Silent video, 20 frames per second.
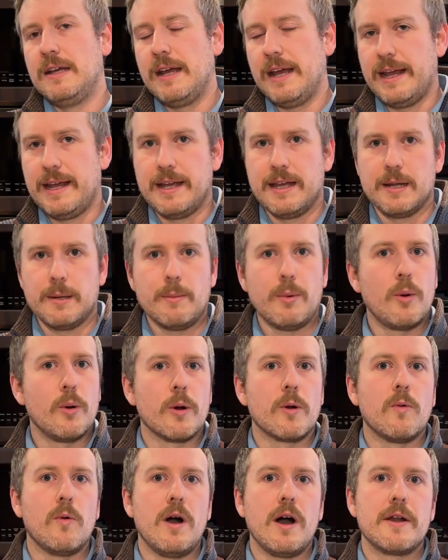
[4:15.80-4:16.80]
and
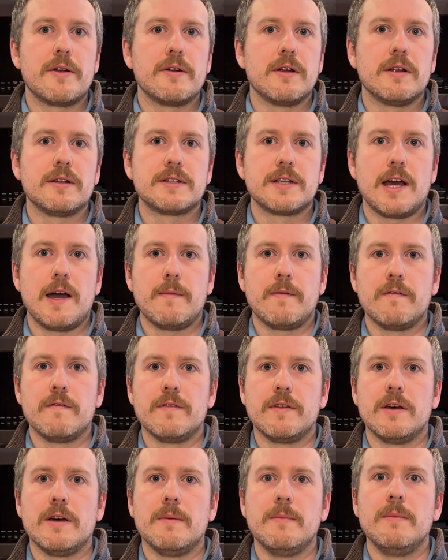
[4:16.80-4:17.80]
pour water on top of
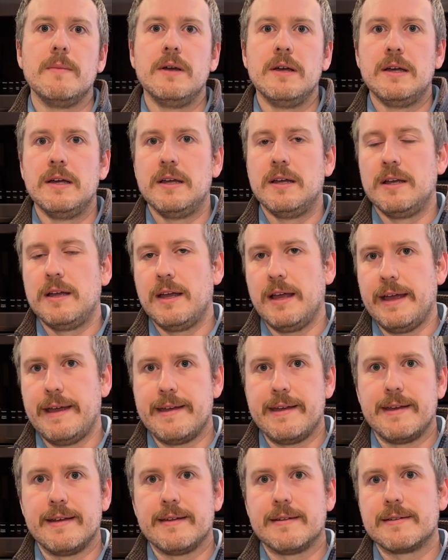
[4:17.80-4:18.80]
them,
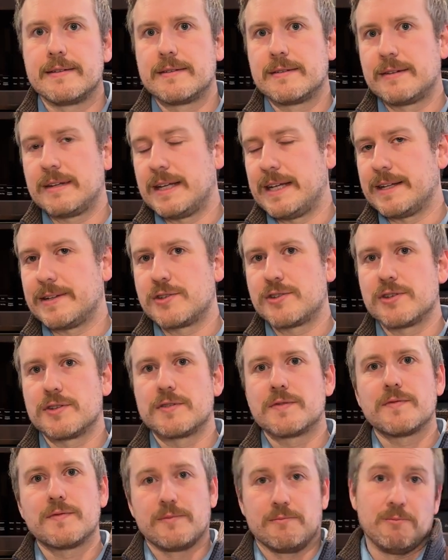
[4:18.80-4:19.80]
and it's
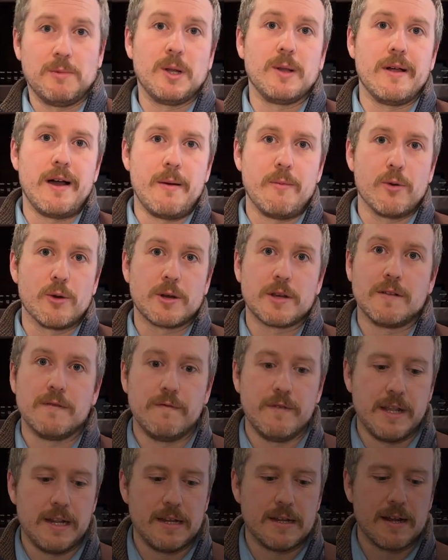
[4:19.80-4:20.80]
just a lot more
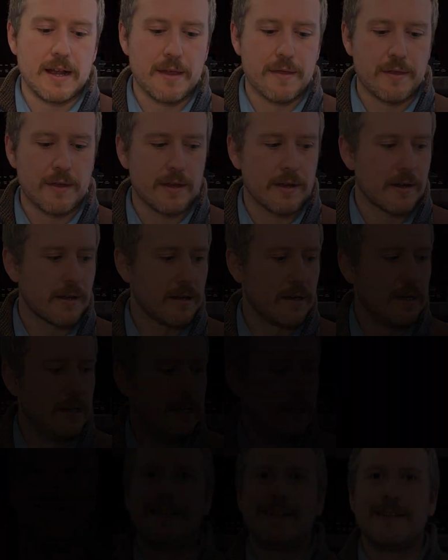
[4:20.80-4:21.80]
convenient, I think.
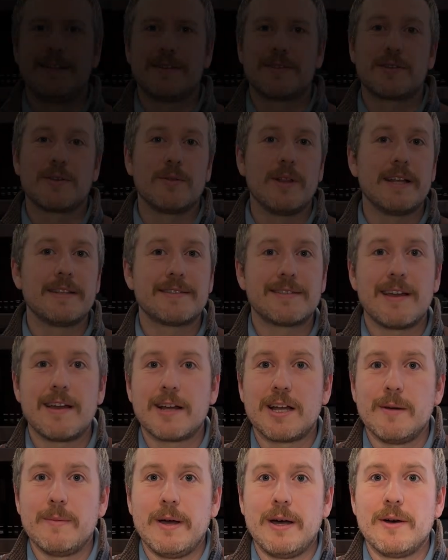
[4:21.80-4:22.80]
So let's
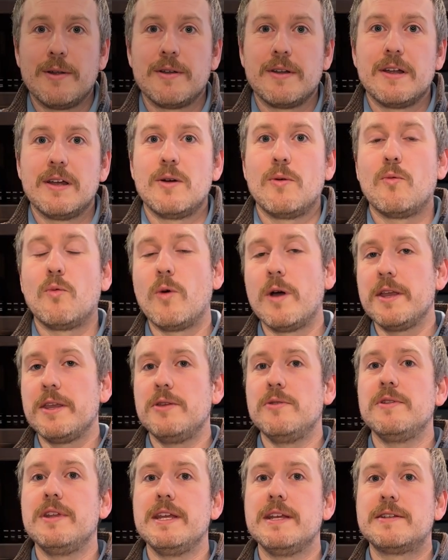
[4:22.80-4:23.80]
talk about what
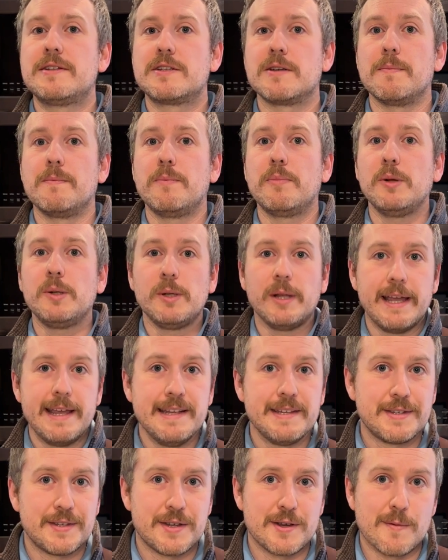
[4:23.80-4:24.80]
you need to
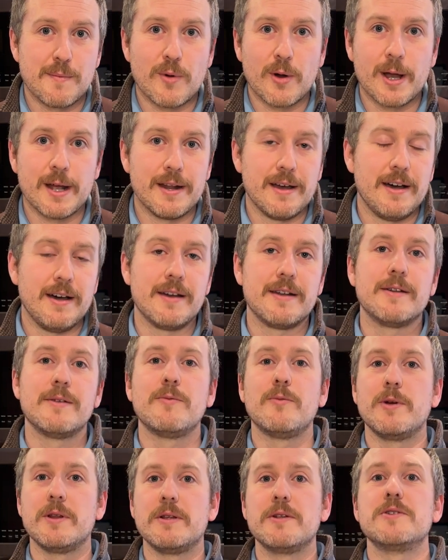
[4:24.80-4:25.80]
place your bread on
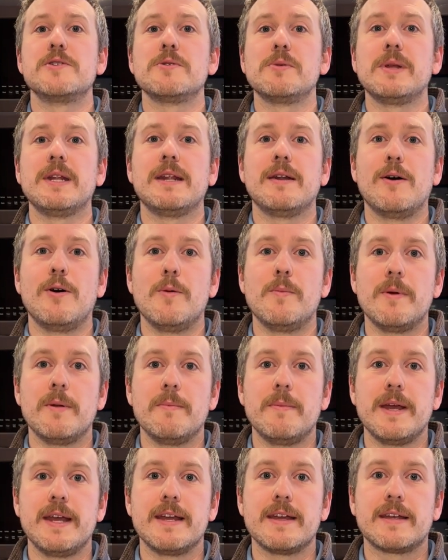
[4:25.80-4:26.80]
when you're doing an open
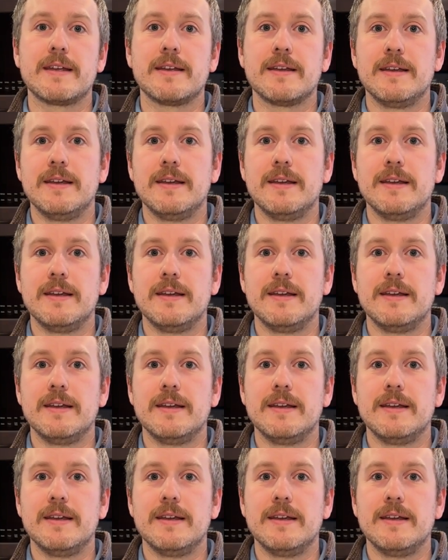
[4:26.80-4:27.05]
bake.